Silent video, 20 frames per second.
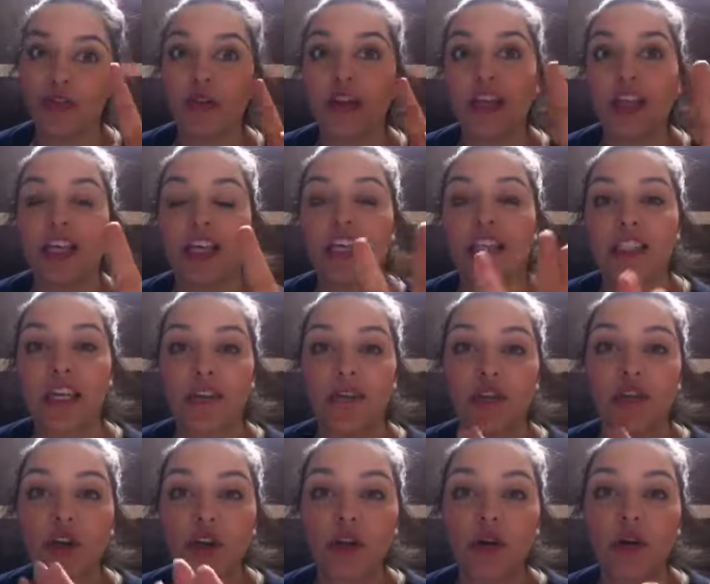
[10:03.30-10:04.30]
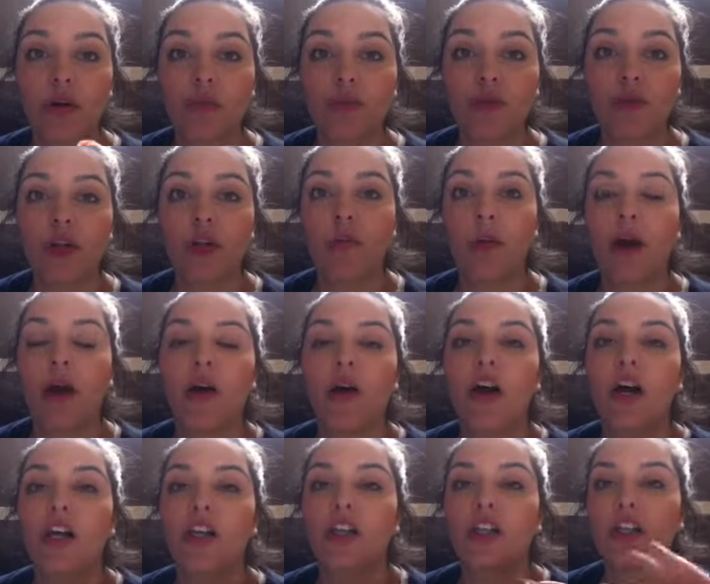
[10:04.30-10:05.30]
Three things. If you don't know what I'm talking about,
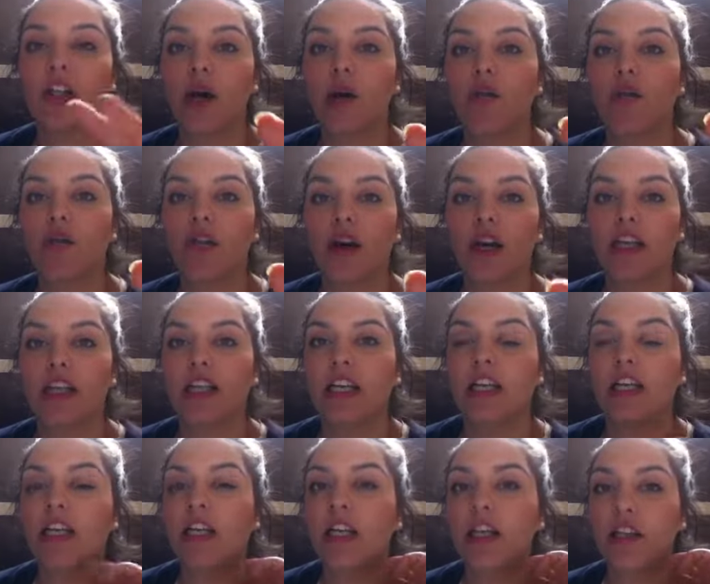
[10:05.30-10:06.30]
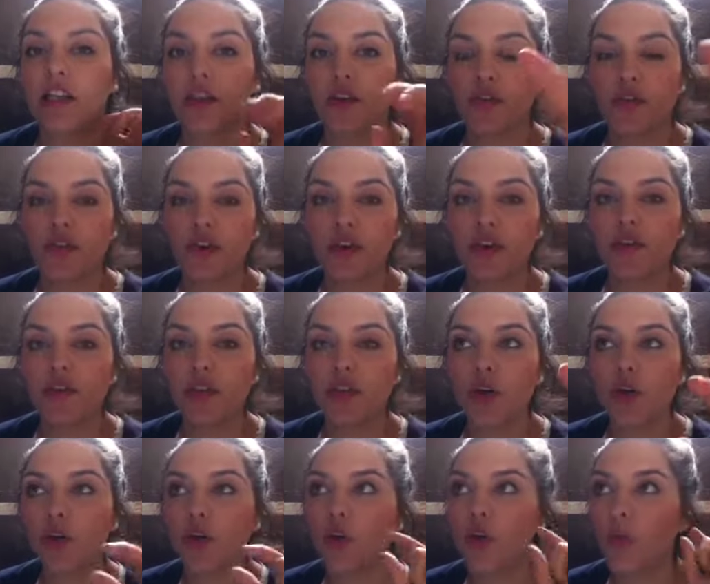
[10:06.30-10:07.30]
go and find it. The Pharrell
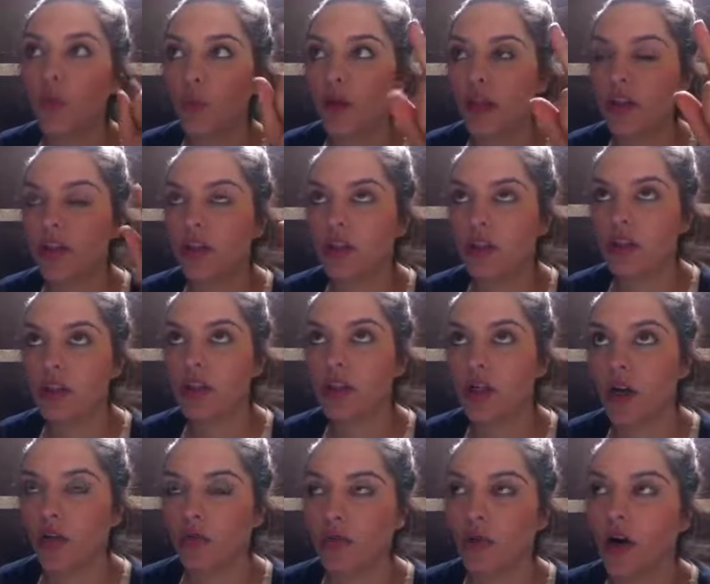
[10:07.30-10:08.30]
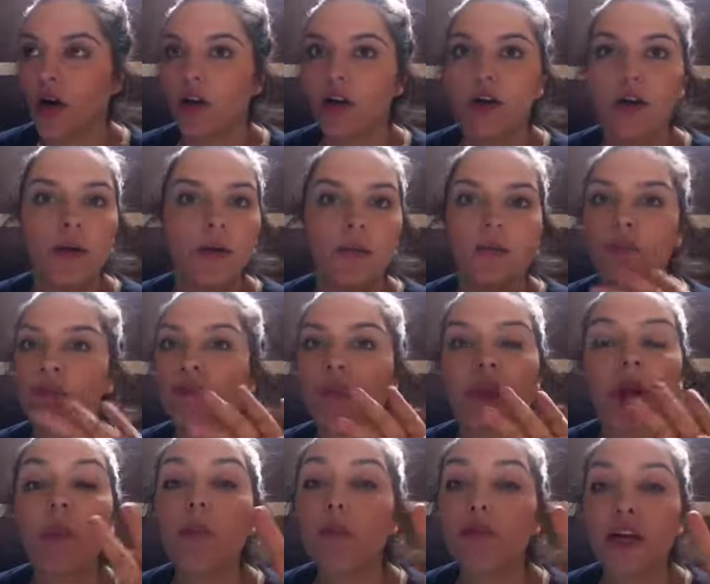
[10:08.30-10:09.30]
song with Daft Punk,
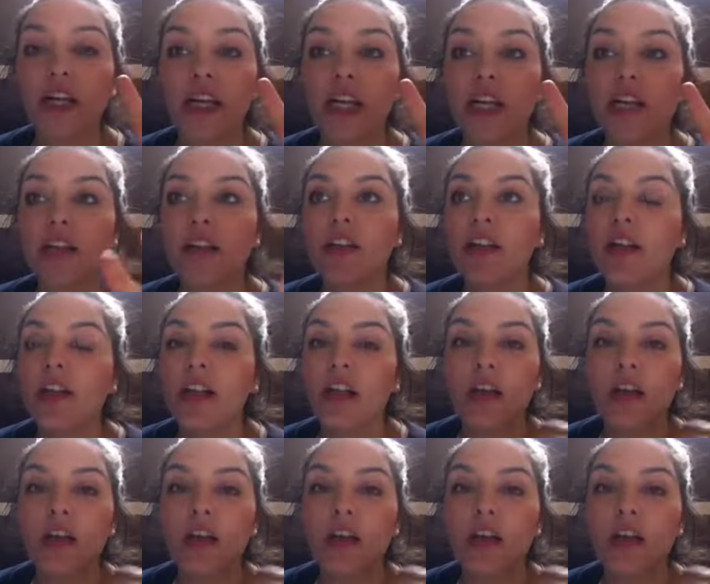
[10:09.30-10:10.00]
brilliant.